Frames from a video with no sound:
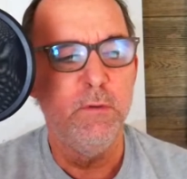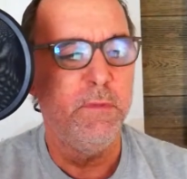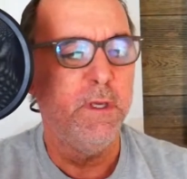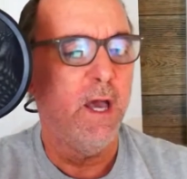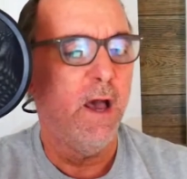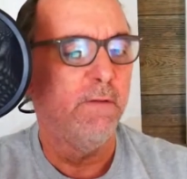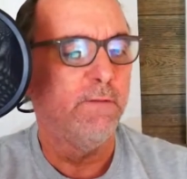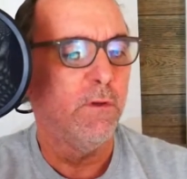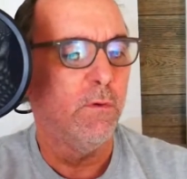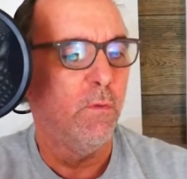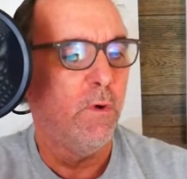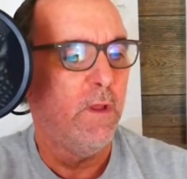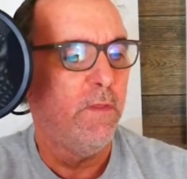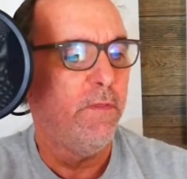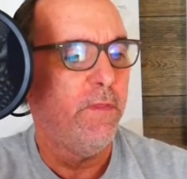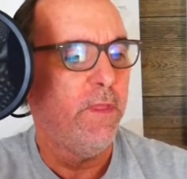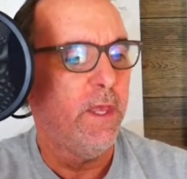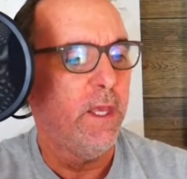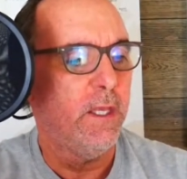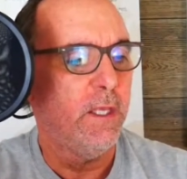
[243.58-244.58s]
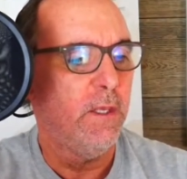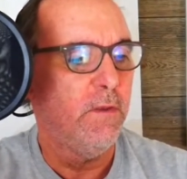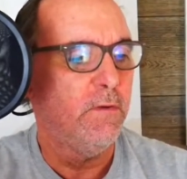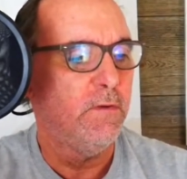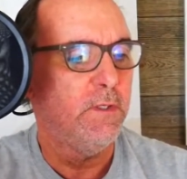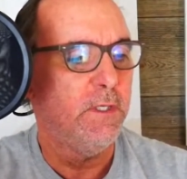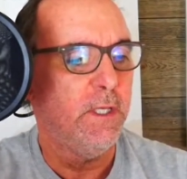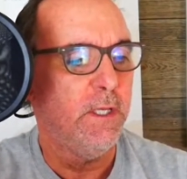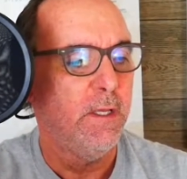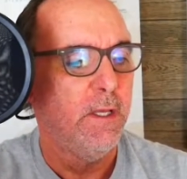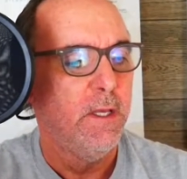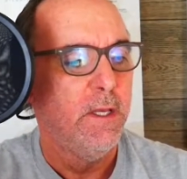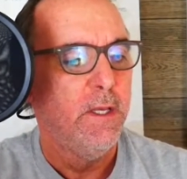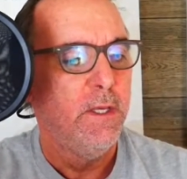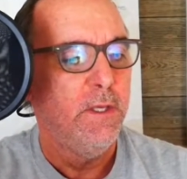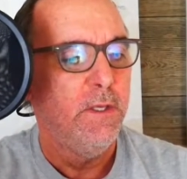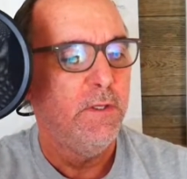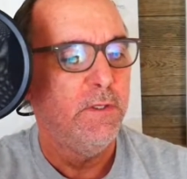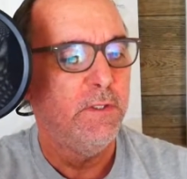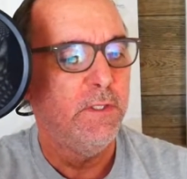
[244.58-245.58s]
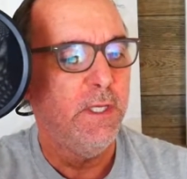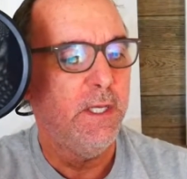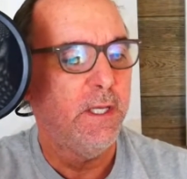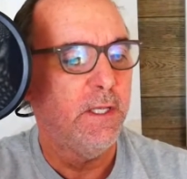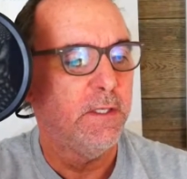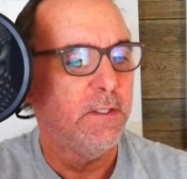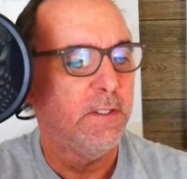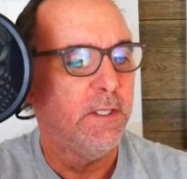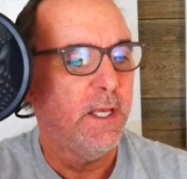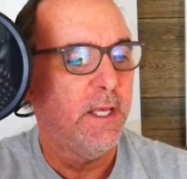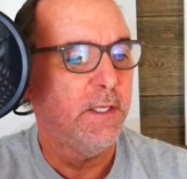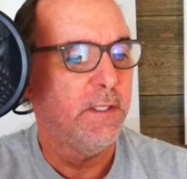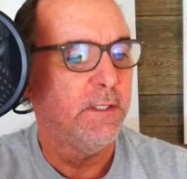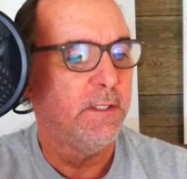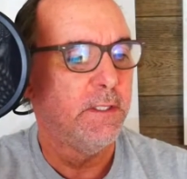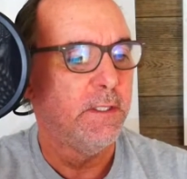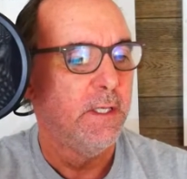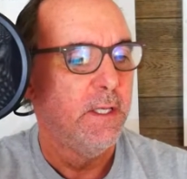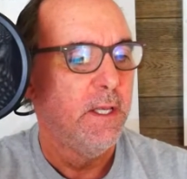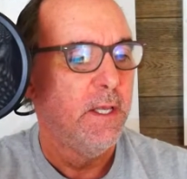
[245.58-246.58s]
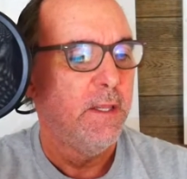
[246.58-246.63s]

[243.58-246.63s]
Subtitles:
me off to one thing. You see it says